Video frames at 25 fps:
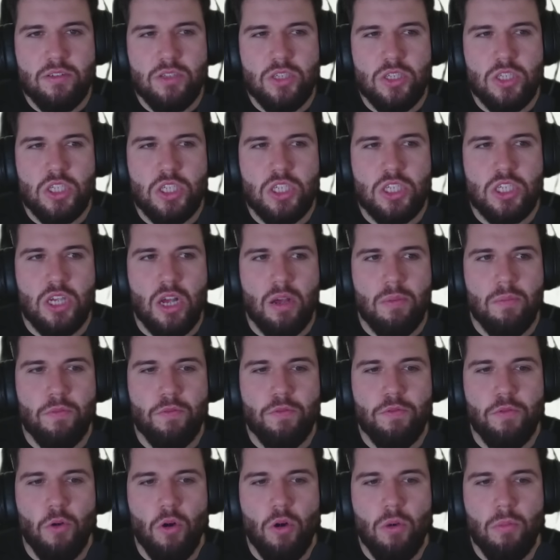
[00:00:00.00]
some
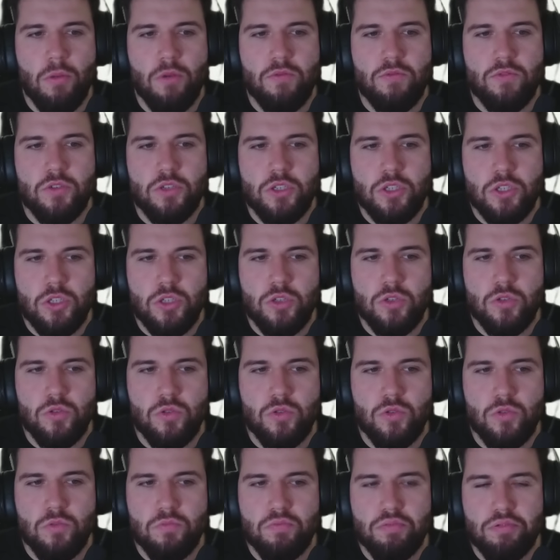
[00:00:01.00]
form of
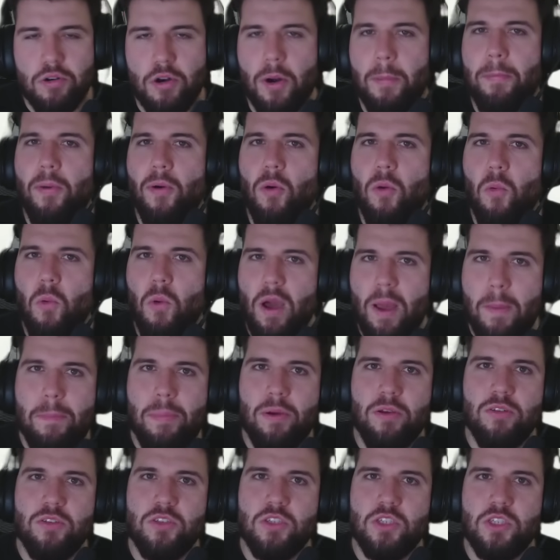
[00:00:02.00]
new proper
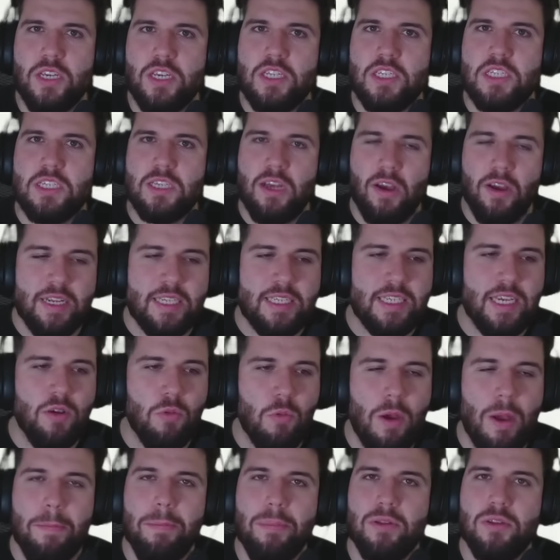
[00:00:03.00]
weapons,
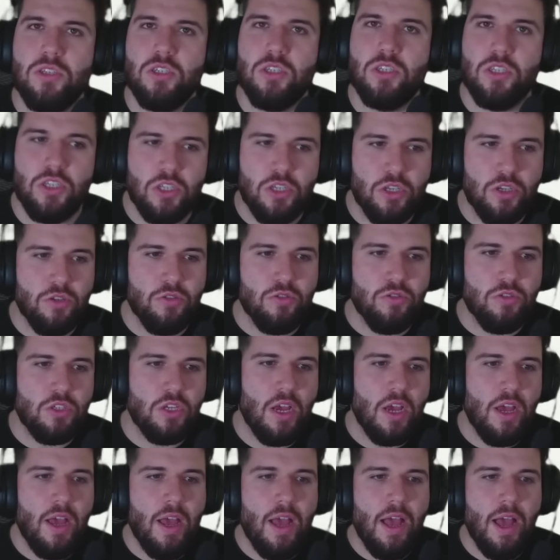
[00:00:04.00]
exciting weapons to use.
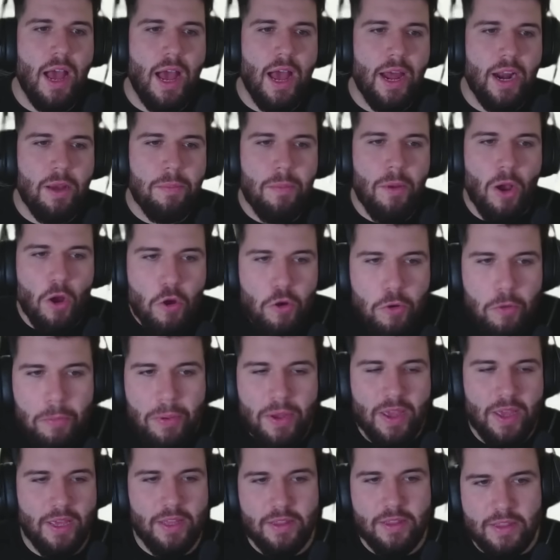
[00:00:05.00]
And I'm
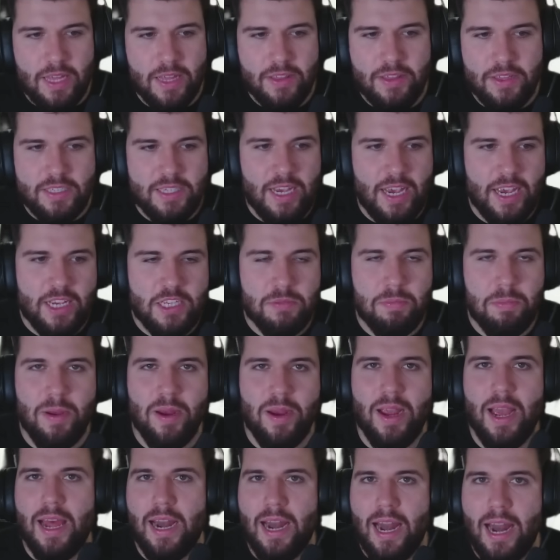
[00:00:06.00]
hoping that the tech
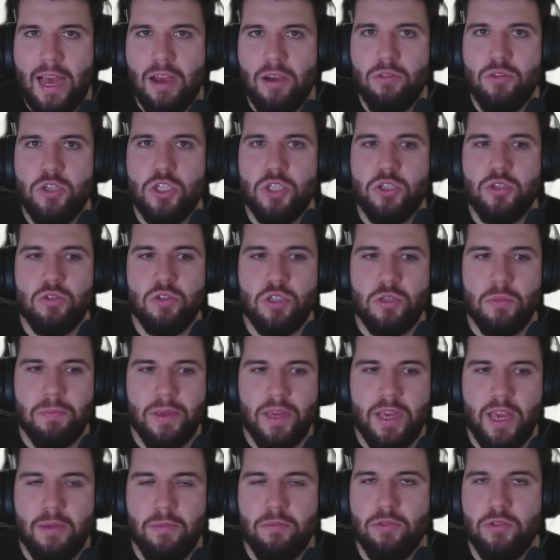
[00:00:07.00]
spear allows you to
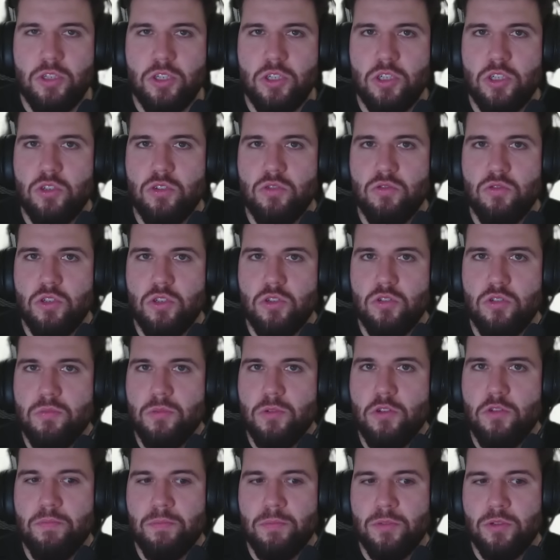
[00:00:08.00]
be able to do new
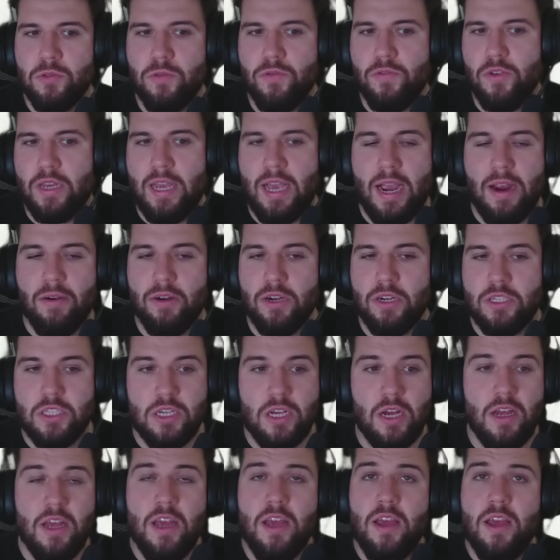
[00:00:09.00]
movements with your character.